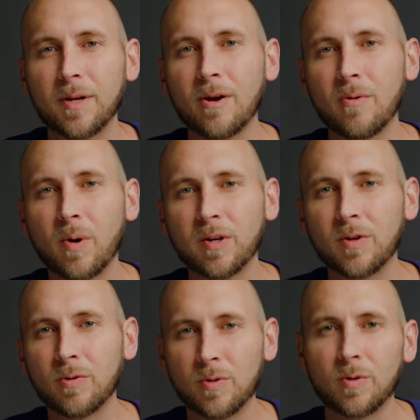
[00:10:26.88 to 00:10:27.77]
me know what
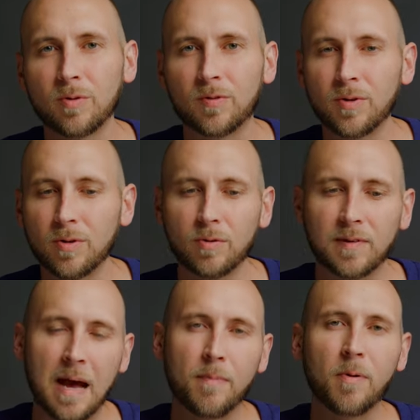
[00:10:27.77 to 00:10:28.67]
you use. Do you use
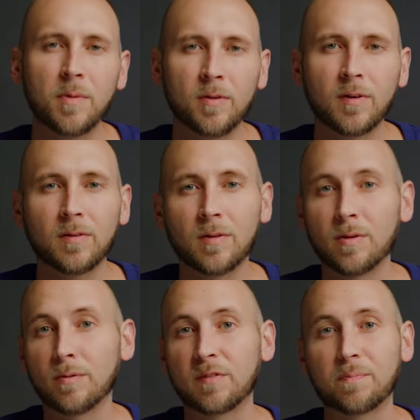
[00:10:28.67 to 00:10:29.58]
Apple Music? Do
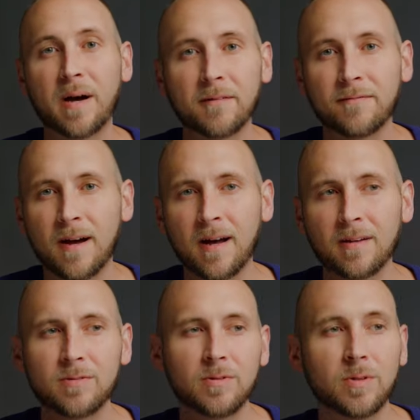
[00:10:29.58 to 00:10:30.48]
you use
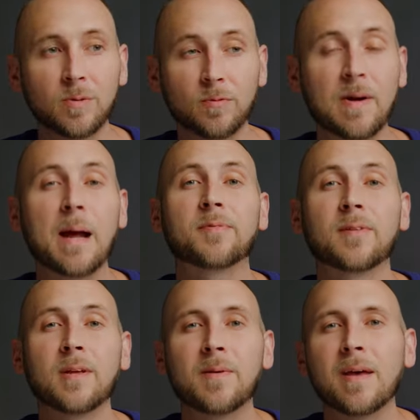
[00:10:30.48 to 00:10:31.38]
Spotify? Do you use
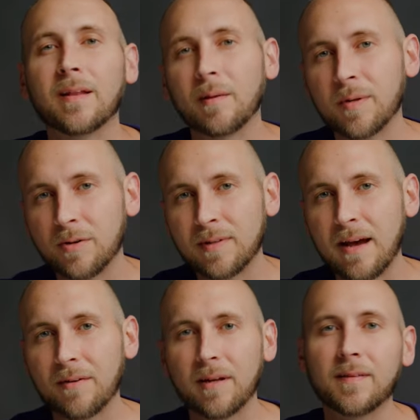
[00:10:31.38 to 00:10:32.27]
Rhapsody? Let me know
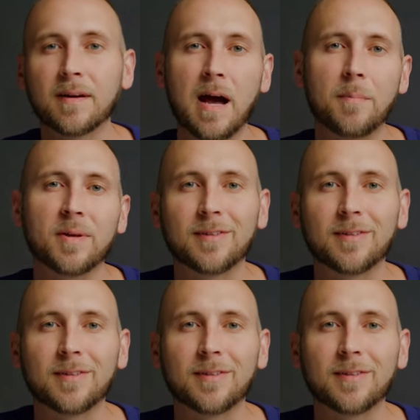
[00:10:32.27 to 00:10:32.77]
down in the comment